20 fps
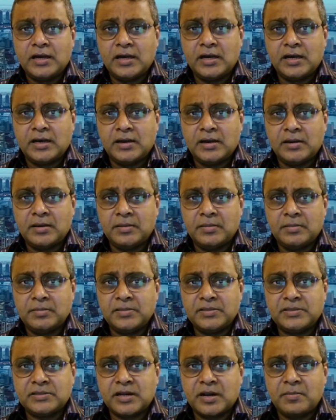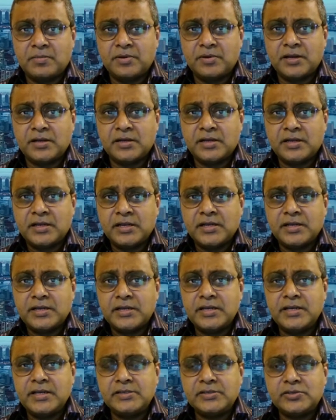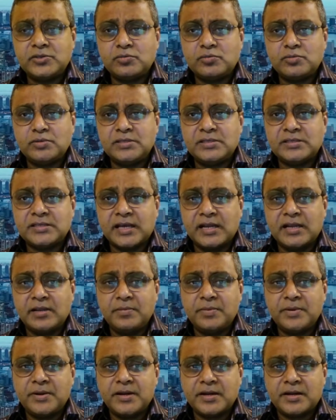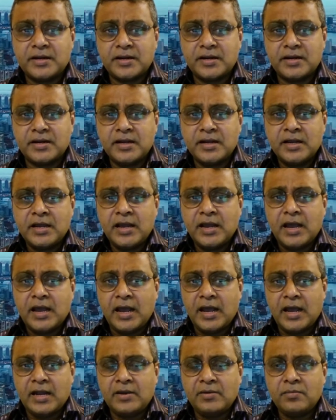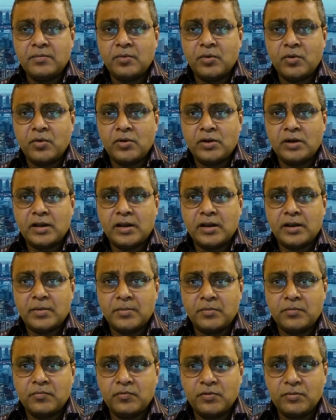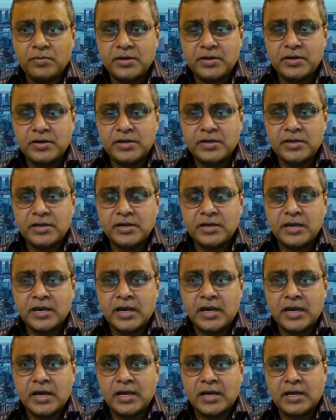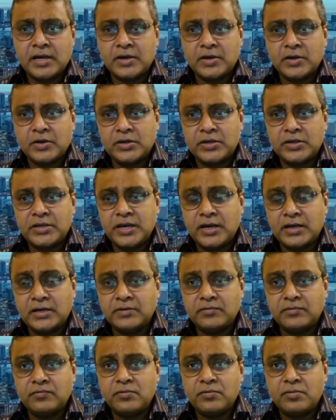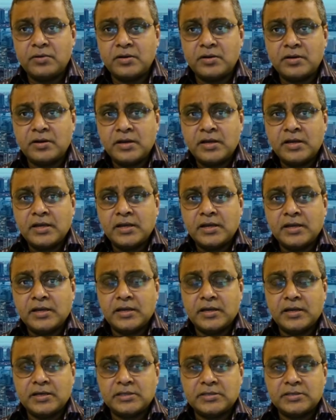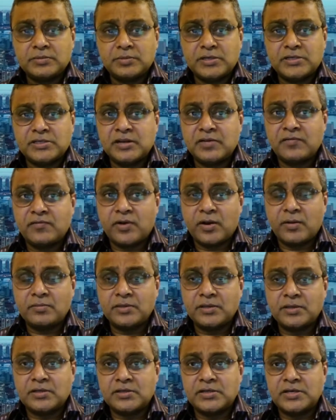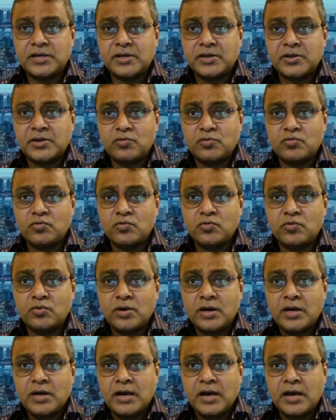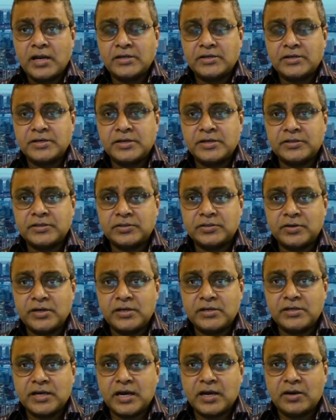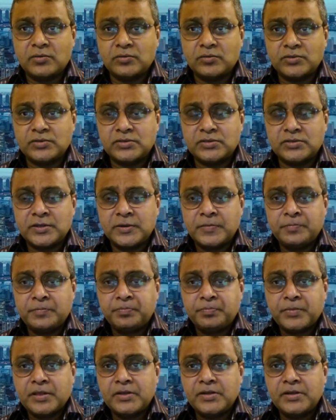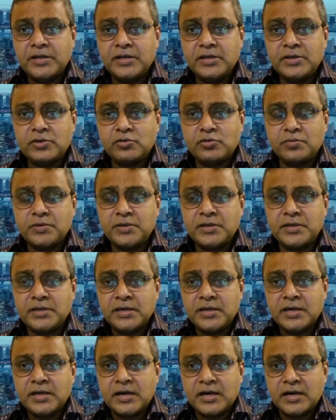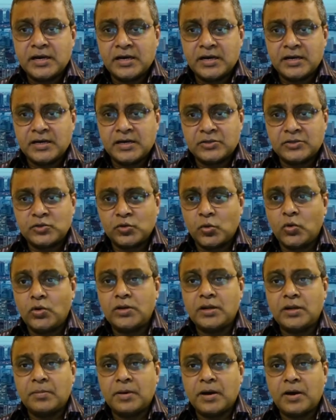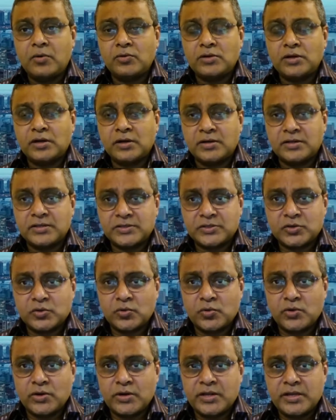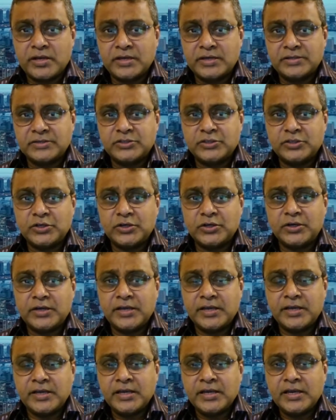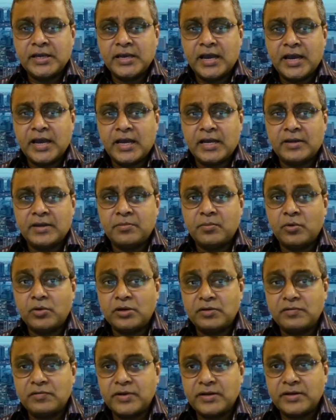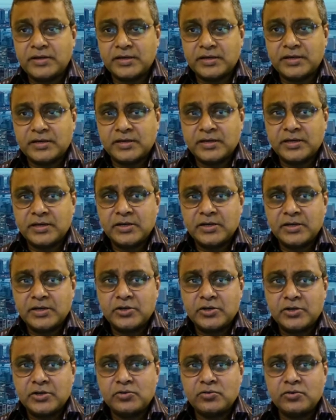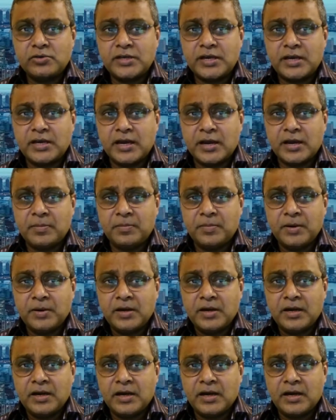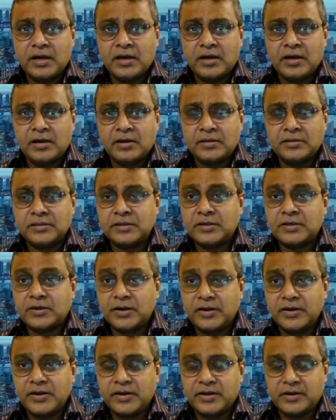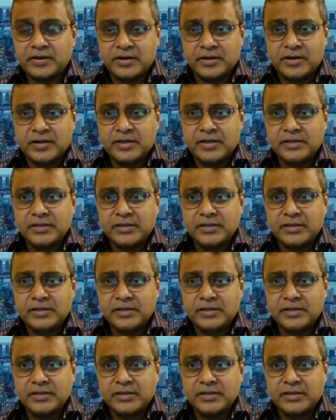uh, Ms. Ramanan needs to be celebrated, and more um, women, young women uh, especially from the tier two and tier three towns, need to be uh, told about her story, her journey, and motivated to take up uh, the career